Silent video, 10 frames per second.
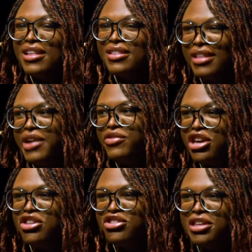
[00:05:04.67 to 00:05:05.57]

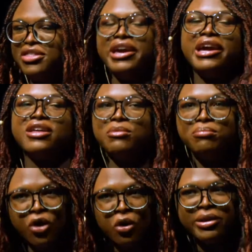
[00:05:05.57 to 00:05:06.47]
life-changing thing the
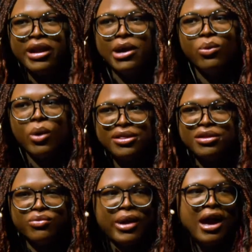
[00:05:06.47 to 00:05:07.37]
moment I
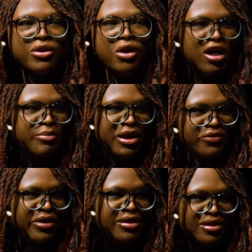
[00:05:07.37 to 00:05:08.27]
wasn't around all of my
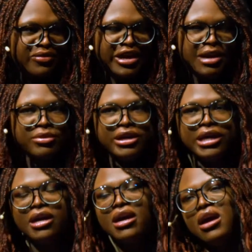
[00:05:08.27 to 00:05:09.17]
friends and family.
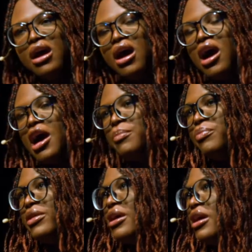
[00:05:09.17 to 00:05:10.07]

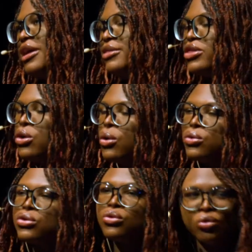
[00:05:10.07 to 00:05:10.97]
And so
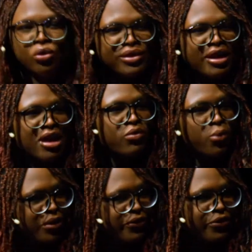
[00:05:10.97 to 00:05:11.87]
school was kind of
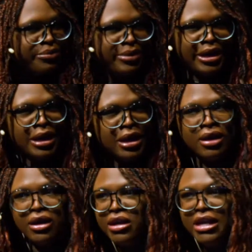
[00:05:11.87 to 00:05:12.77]
rough for me,
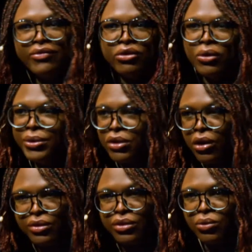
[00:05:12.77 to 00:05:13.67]
even though it was
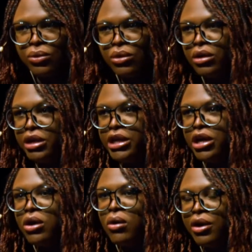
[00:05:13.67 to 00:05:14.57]
art school. You
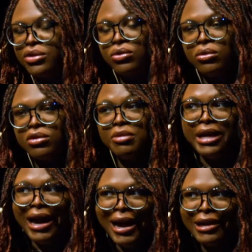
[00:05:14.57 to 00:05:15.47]
know, art school, to be
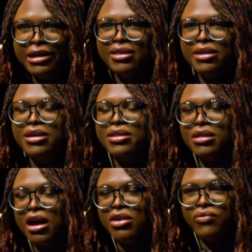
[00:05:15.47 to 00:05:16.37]
honest, is a
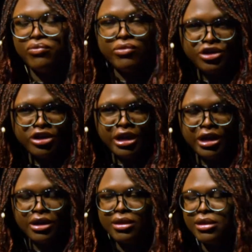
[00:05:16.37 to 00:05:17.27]
lot of rich
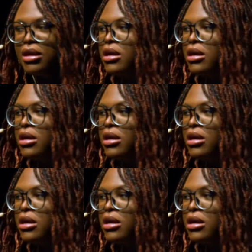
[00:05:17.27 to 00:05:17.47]
kids